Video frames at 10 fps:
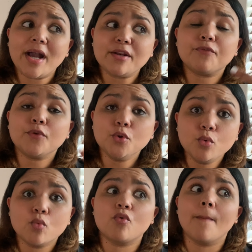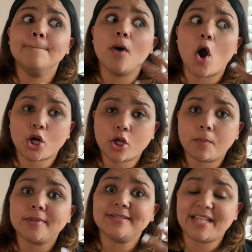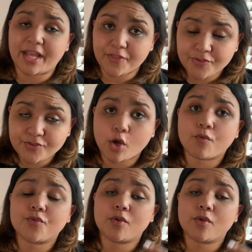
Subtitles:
a few remarkable deaths over the